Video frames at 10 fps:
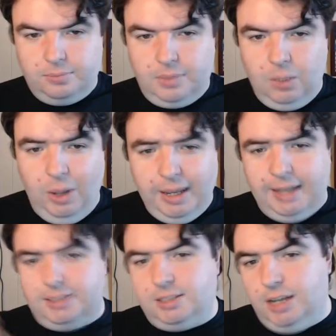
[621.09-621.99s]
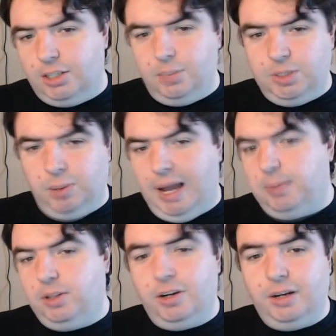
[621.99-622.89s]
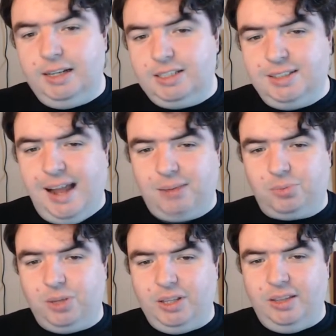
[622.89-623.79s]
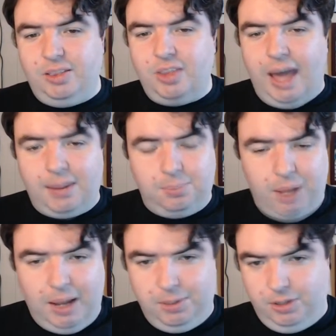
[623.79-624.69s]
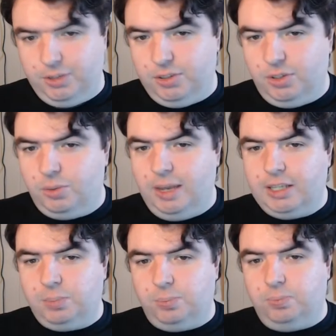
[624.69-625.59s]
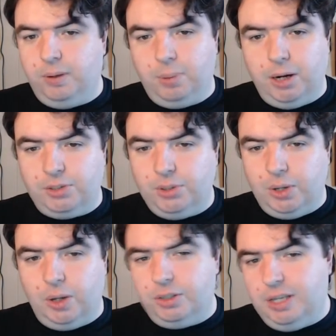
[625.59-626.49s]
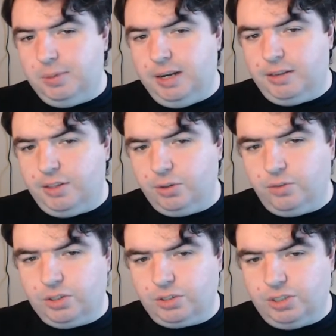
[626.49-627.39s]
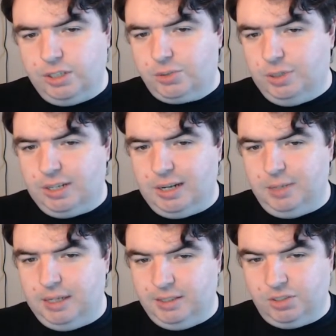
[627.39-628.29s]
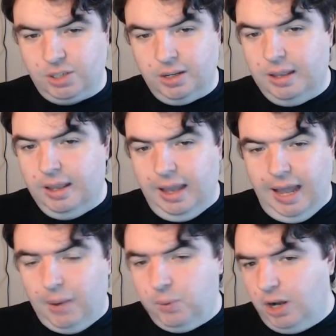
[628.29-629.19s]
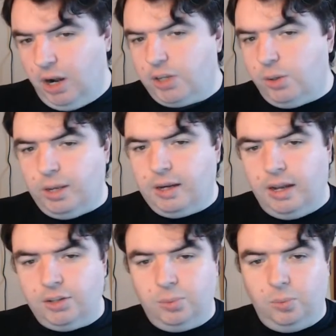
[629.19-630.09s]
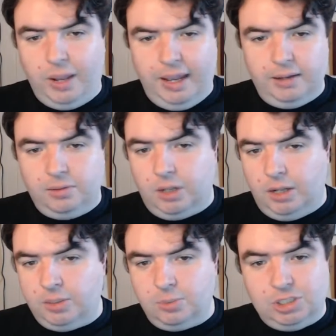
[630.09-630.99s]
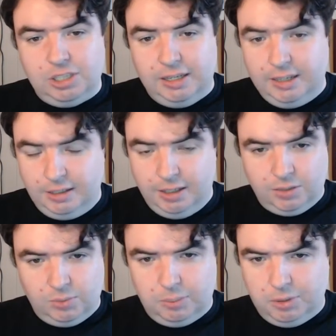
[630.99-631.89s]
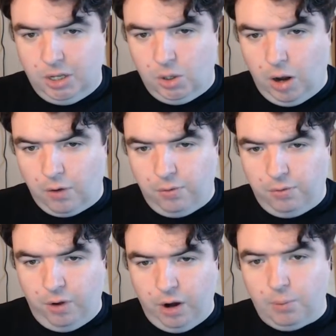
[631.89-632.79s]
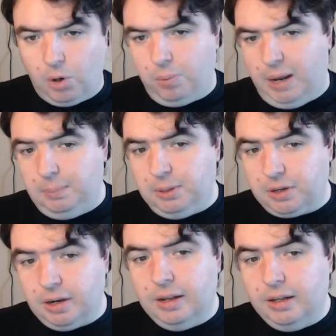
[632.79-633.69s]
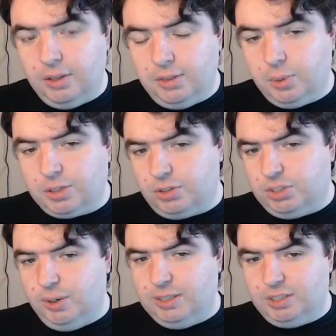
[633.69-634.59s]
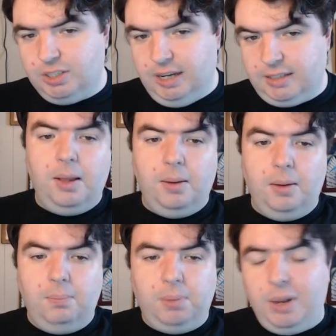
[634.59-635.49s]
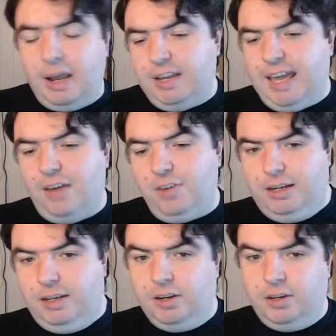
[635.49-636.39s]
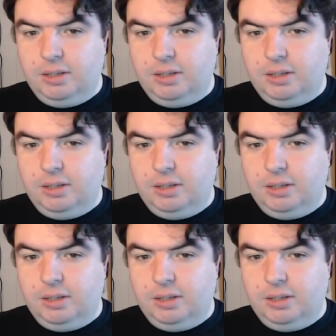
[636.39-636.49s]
Well, yes, Gundam is popular. It is not really that popular in the US, in part due to how intimidating the Universal Century timeline is. I would argue that Gundam Wing, Gundam Seed, and Gundam 00 are far more popular than the original series has gotten. But we have a caveat here.